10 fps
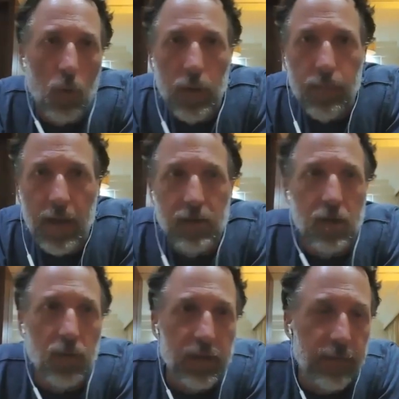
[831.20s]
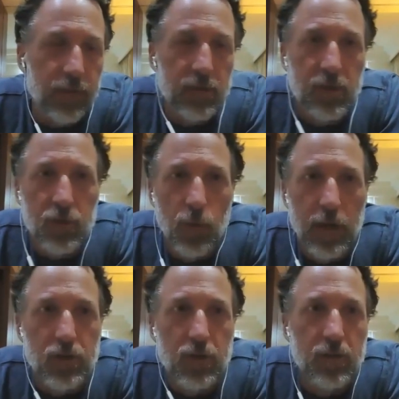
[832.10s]
we might do in different
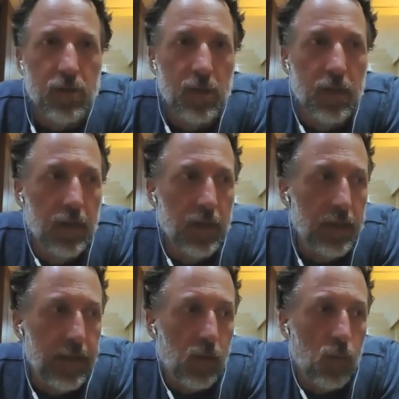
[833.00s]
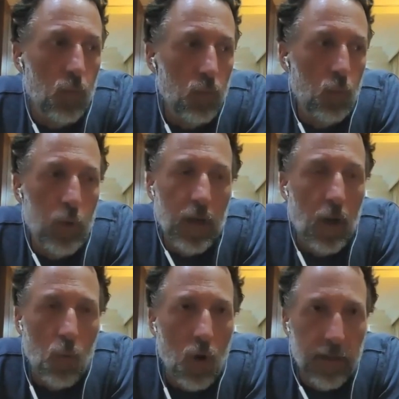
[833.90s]
situations. Like we
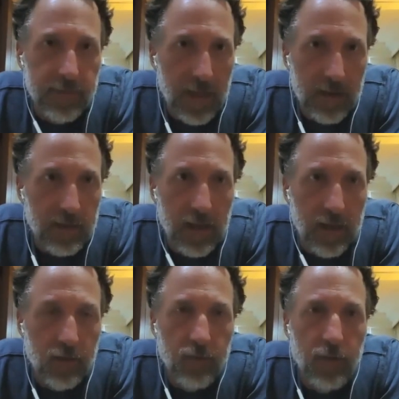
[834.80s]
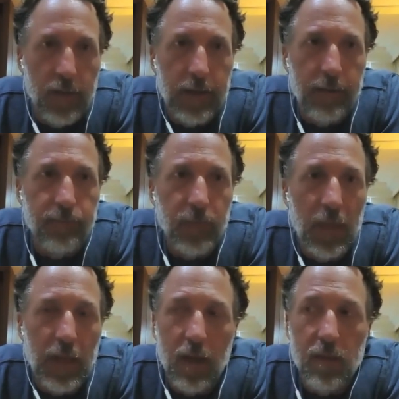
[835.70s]
all want that now. And
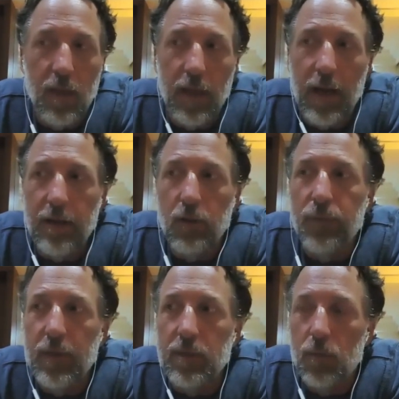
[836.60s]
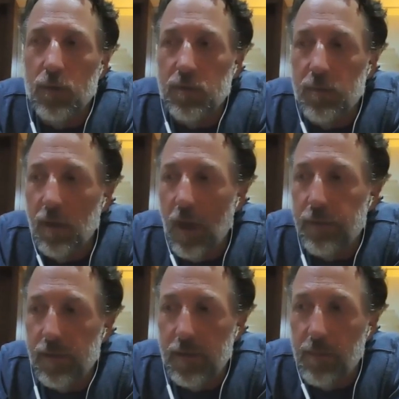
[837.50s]
I don't think there was,
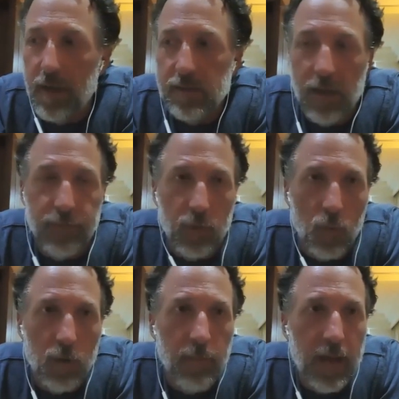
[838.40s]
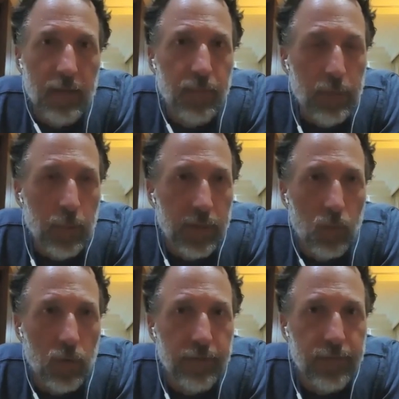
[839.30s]
other than myself, there weren't many people that
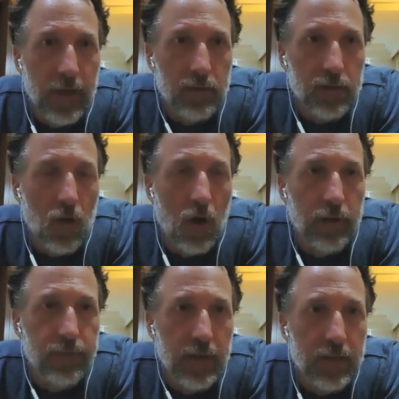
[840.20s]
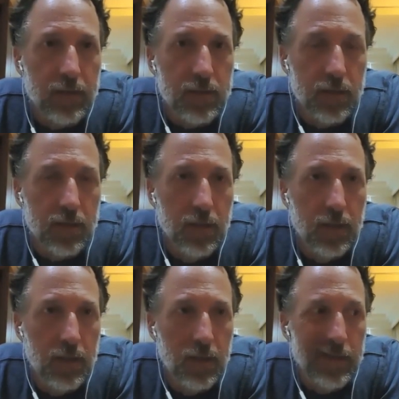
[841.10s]
would have felt confident to
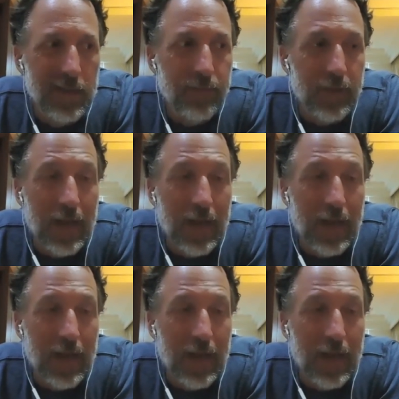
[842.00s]
even